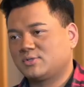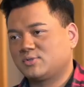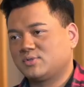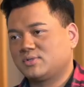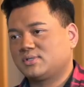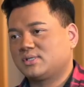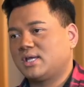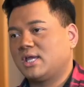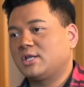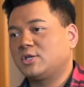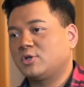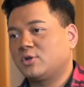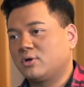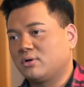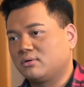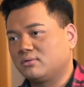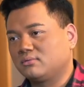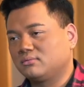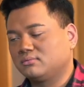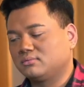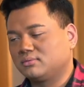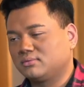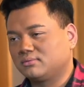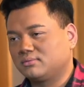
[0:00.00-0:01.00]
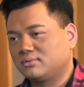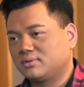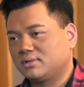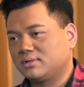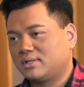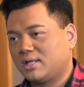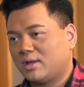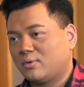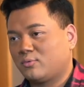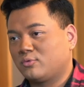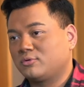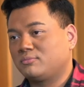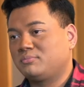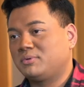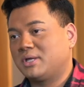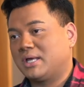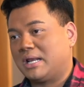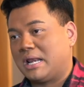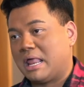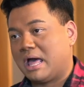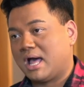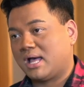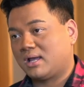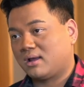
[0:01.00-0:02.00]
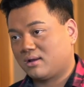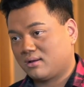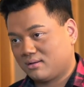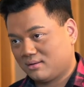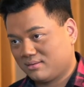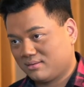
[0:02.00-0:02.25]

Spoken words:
to say no, that would be a lie.